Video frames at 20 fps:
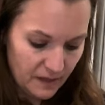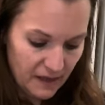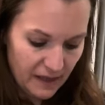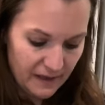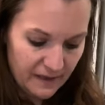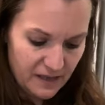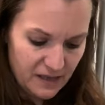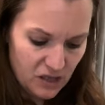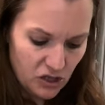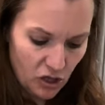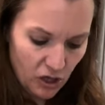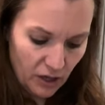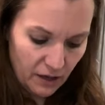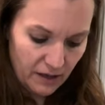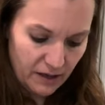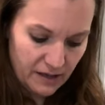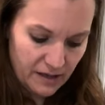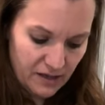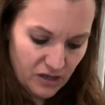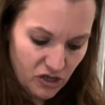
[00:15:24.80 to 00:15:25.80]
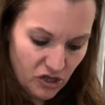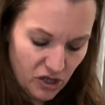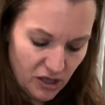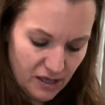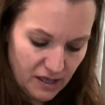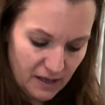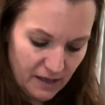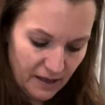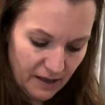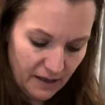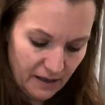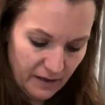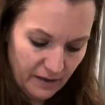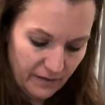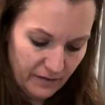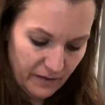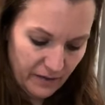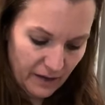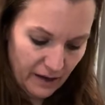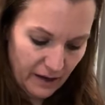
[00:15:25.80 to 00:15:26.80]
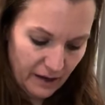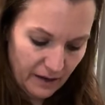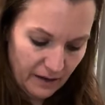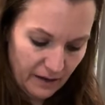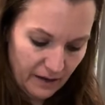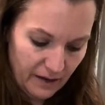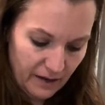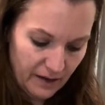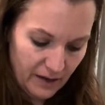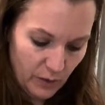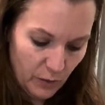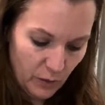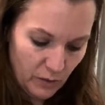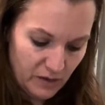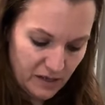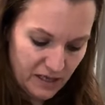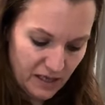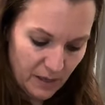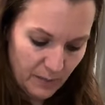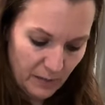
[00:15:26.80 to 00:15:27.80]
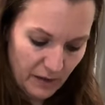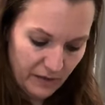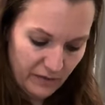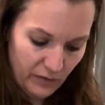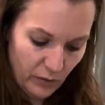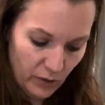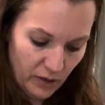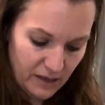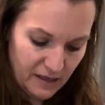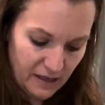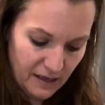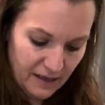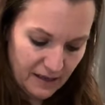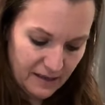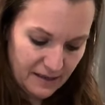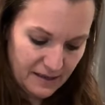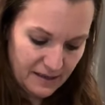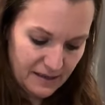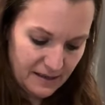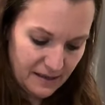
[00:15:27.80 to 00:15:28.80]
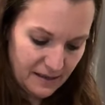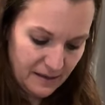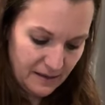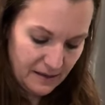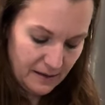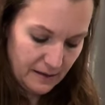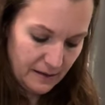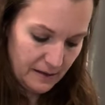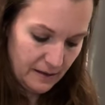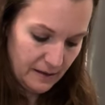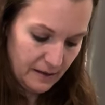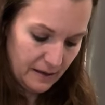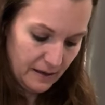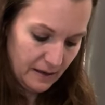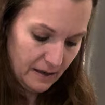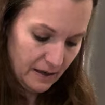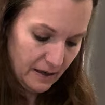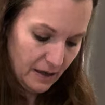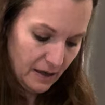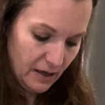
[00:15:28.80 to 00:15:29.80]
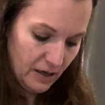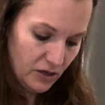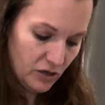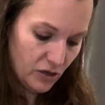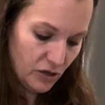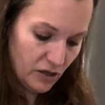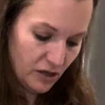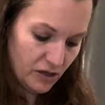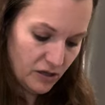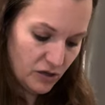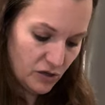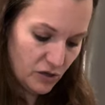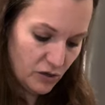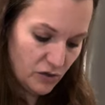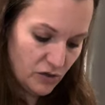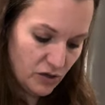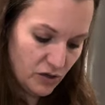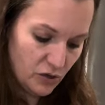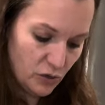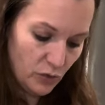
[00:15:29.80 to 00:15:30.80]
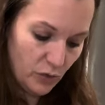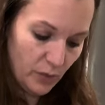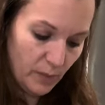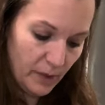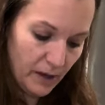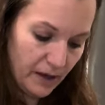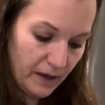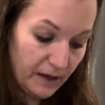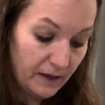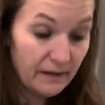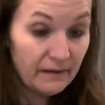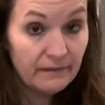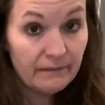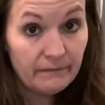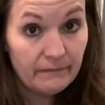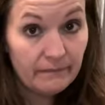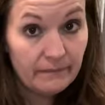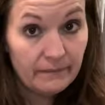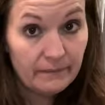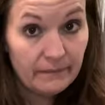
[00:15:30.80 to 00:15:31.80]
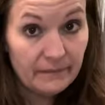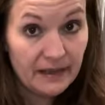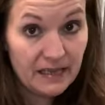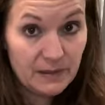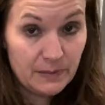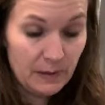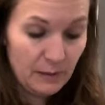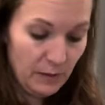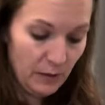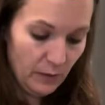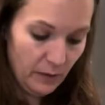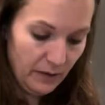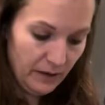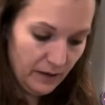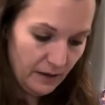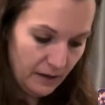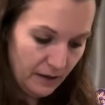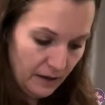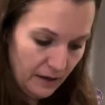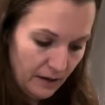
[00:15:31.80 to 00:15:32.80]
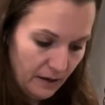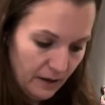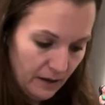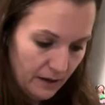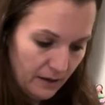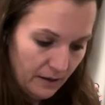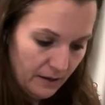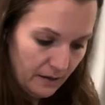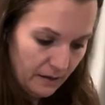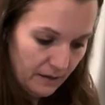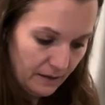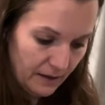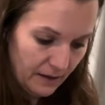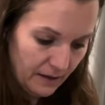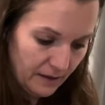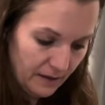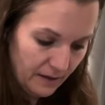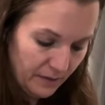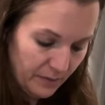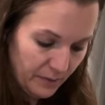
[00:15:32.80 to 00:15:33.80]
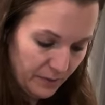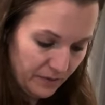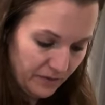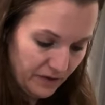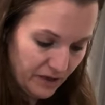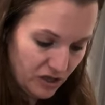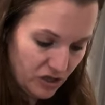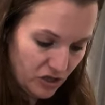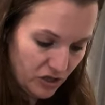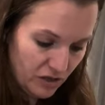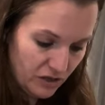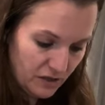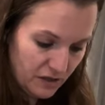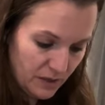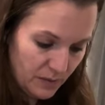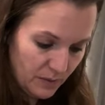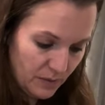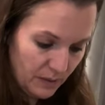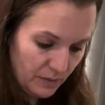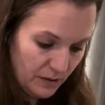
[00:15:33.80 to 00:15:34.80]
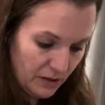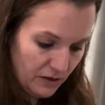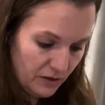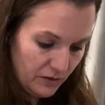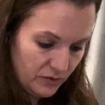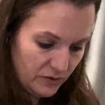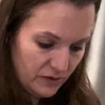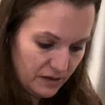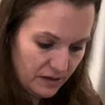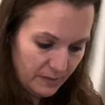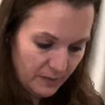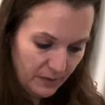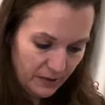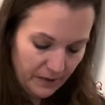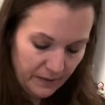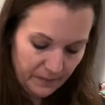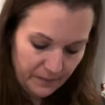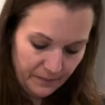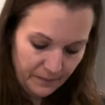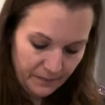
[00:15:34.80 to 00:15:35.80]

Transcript: And this chocolate is just thick enough that like you won't see my fork tines. You could also use a toothpick. This may be what like the professionals maybe use, but